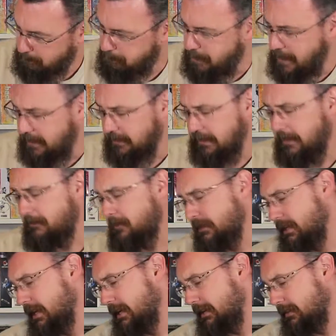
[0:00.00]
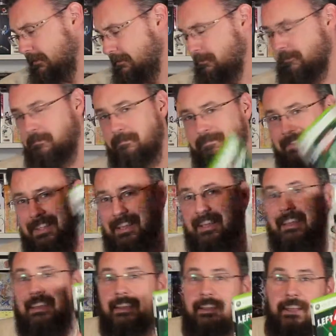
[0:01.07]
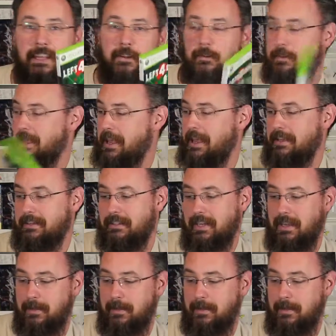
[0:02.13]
But Left 4 Dead and